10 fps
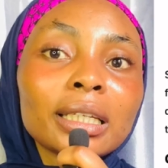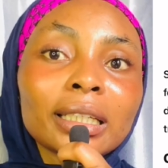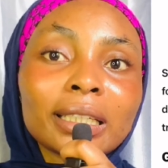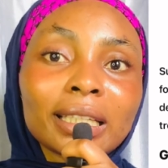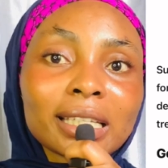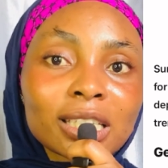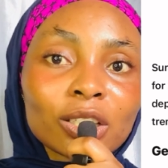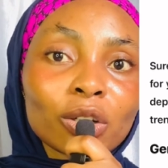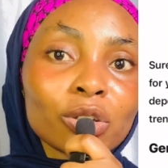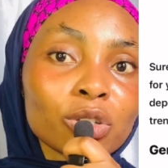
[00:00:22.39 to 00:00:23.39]
Then next thing
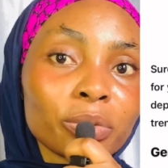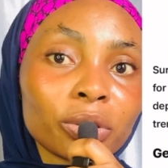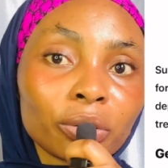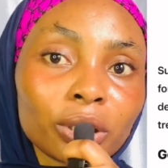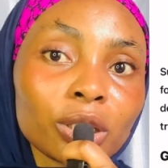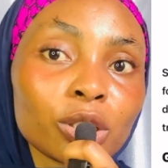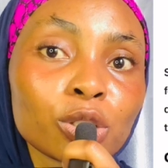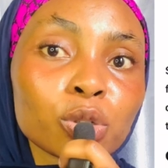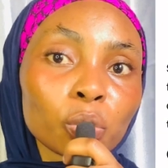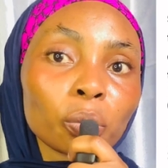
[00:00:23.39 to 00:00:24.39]
you're going to be doing
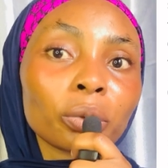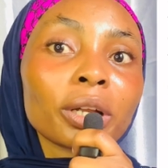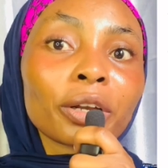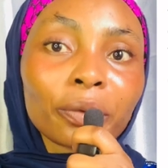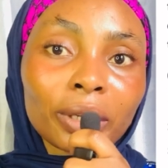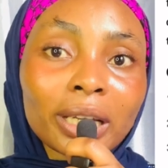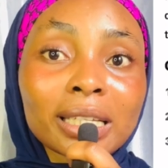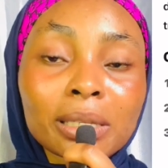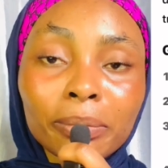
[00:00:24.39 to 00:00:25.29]
is to create a